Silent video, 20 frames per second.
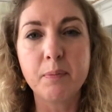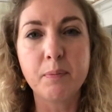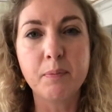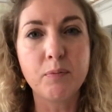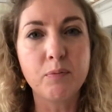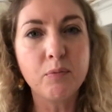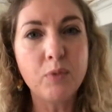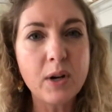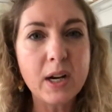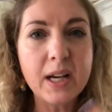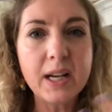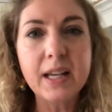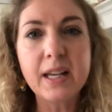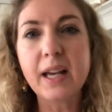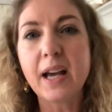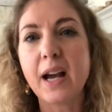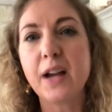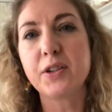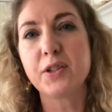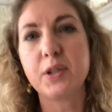really
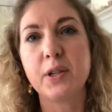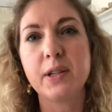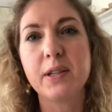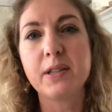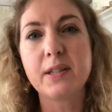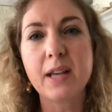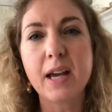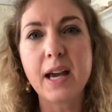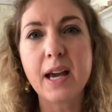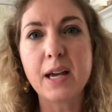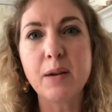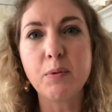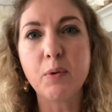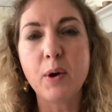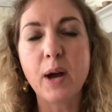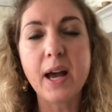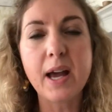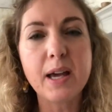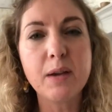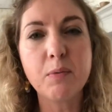casually say, well,
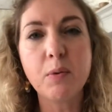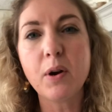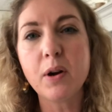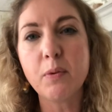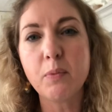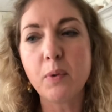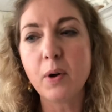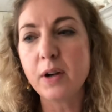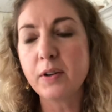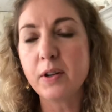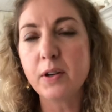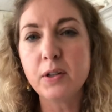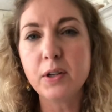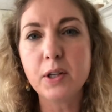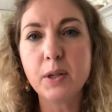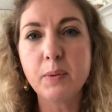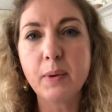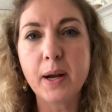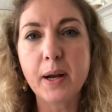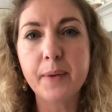hey, why don't
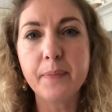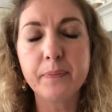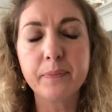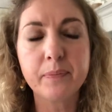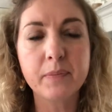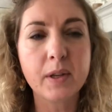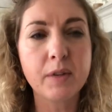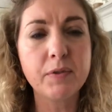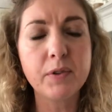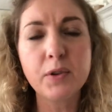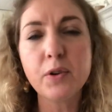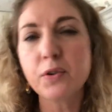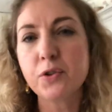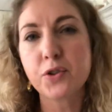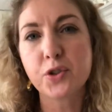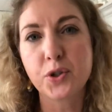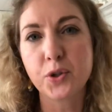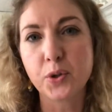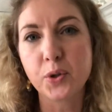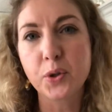you, if you're not
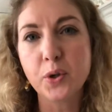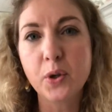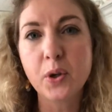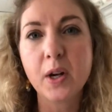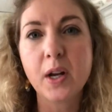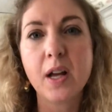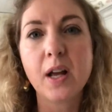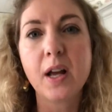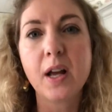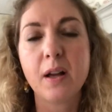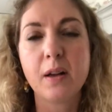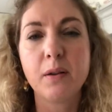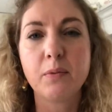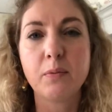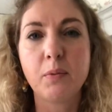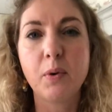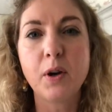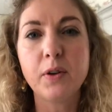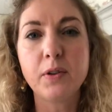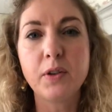sure,
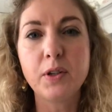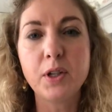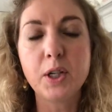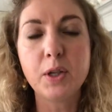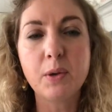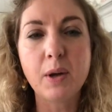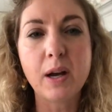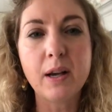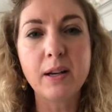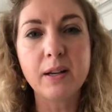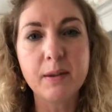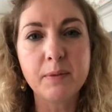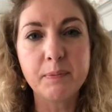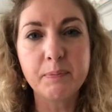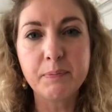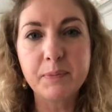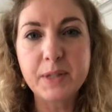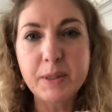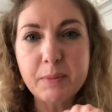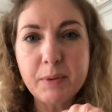why don't you
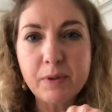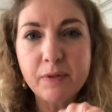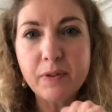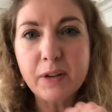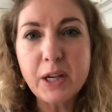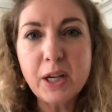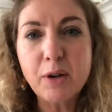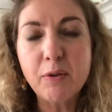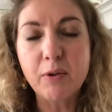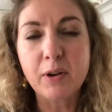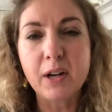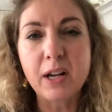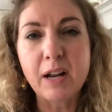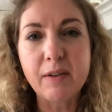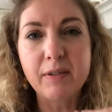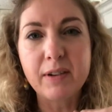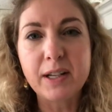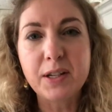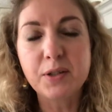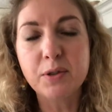dip your finger in and have
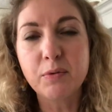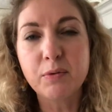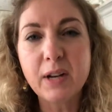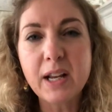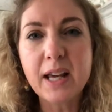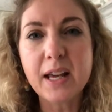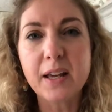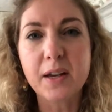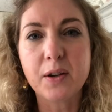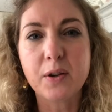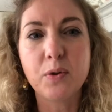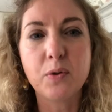a little lick?